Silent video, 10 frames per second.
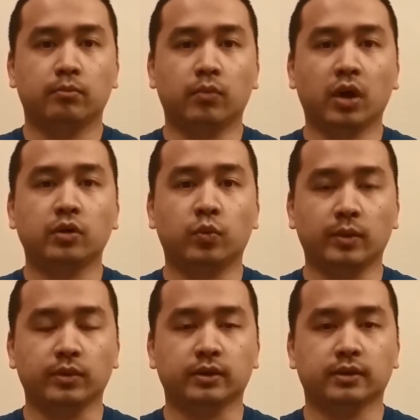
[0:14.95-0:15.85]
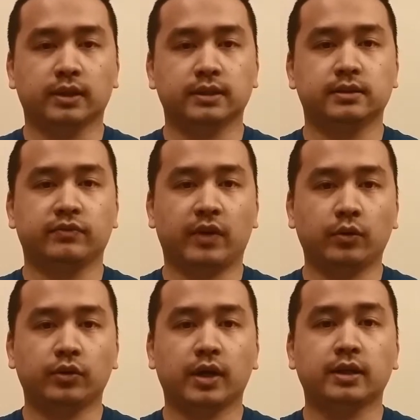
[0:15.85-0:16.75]
Mark Weber is the
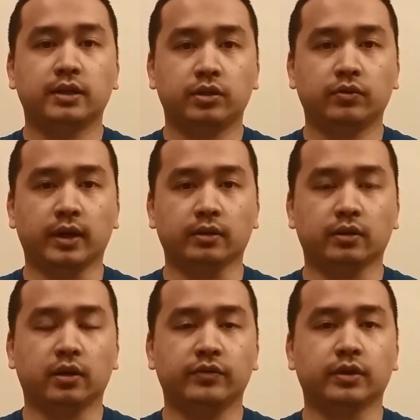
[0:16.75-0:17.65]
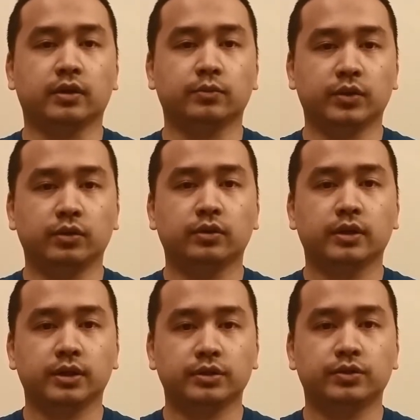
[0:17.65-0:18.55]
founder and curator of the Computer
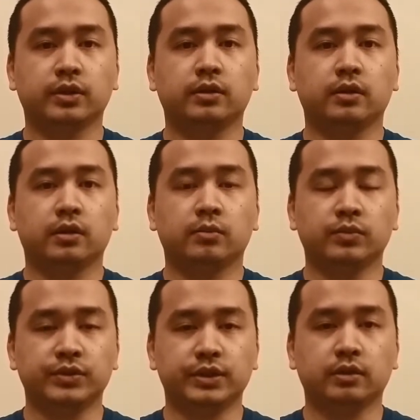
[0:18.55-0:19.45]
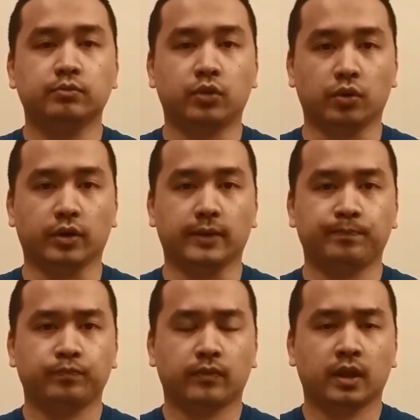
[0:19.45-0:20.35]
History Museum
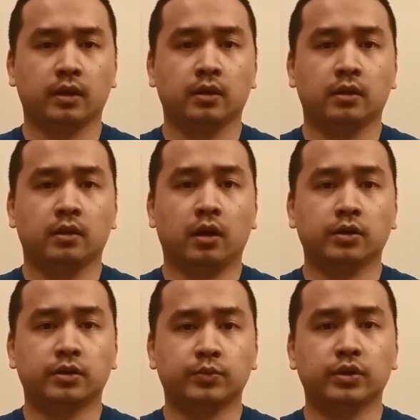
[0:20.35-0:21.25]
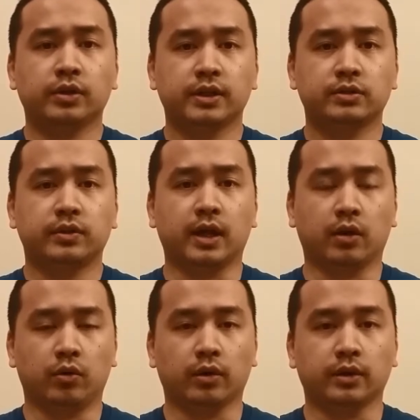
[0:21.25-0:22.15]
program. On
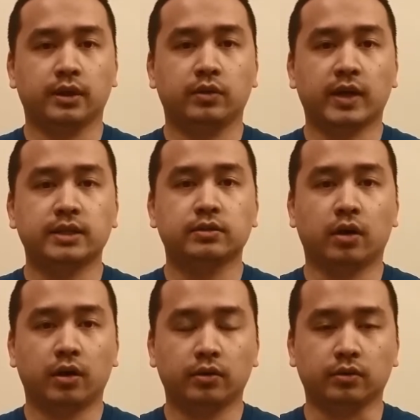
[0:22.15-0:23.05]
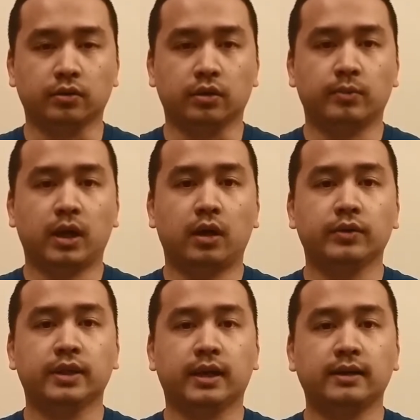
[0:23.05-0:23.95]
computerhistory.org, he writes an article about
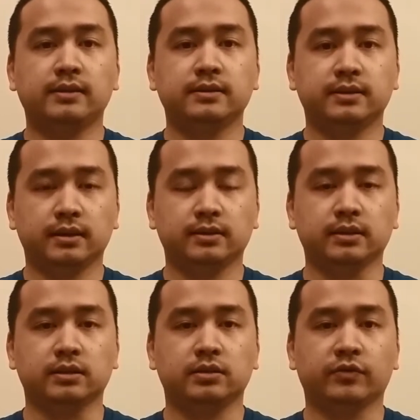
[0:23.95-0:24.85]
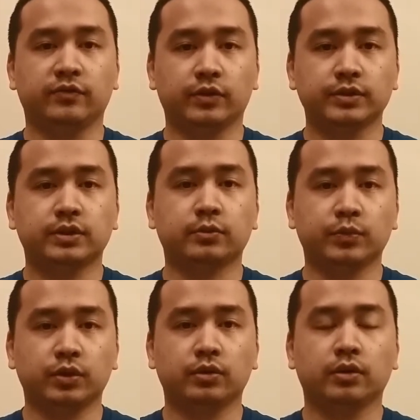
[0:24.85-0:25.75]
how in the 1960s the first
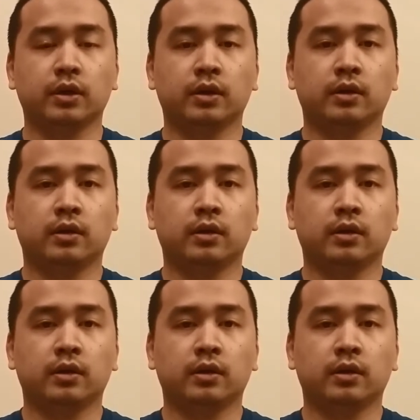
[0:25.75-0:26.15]
computer